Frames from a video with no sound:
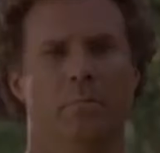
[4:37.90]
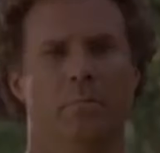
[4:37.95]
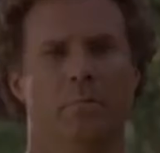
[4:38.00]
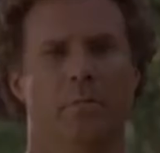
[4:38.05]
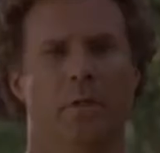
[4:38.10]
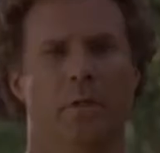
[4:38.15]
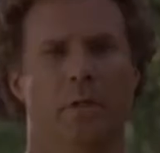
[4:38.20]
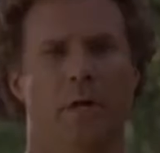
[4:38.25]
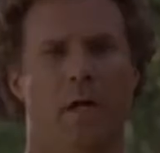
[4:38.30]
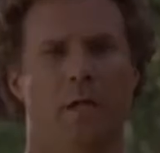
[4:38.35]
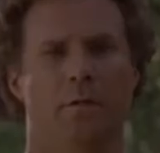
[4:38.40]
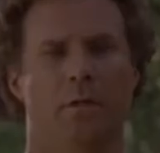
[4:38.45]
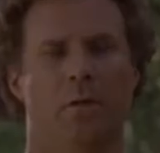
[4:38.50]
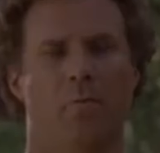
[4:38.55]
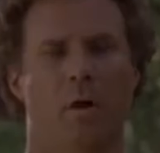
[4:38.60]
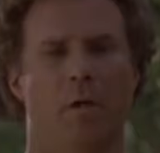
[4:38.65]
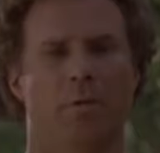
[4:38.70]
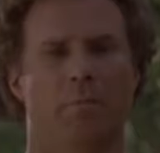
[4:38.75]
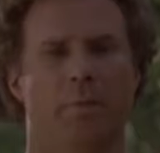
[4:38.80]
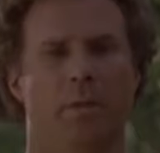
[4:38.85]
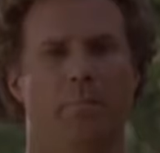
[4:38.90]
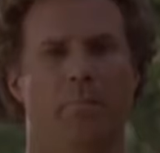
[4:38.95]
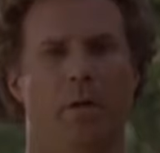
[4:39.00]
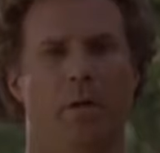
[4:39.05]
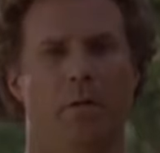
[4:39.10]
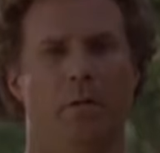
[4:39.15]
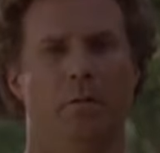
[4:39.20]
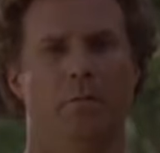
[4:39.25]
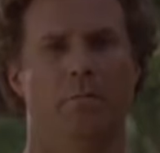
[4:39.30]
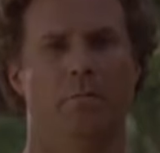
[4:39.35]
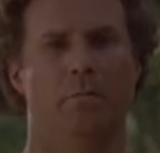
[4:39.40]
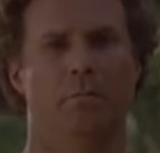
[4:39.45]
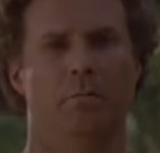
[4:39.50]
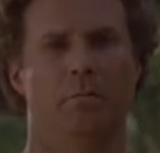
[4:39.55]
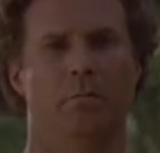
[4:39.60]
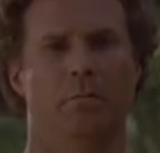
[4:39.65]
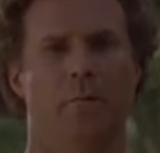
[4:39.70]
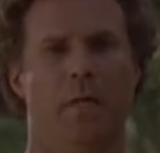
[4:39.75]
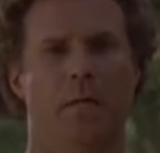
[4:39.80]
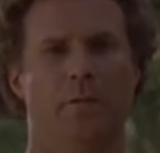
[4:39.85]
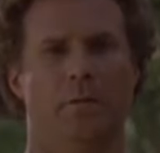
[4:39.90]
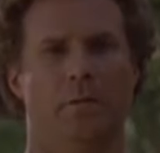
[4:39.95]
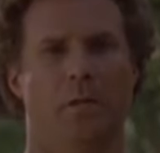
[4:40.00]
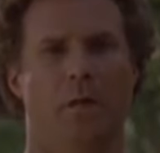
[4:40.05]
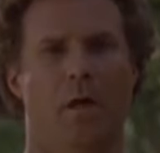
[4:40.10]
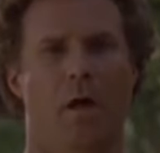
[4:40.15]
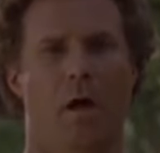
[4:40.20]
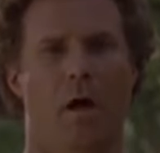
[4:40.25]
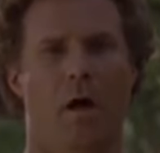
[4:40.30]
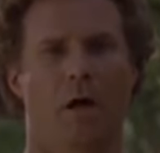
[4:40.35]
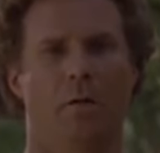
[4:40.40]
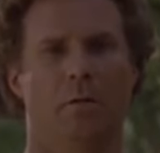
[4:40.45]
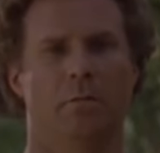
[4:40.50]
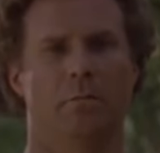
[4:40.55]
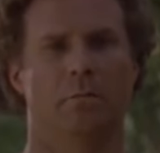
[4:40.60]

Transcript: Sunday nights, I watch Big Brother, and that's the law.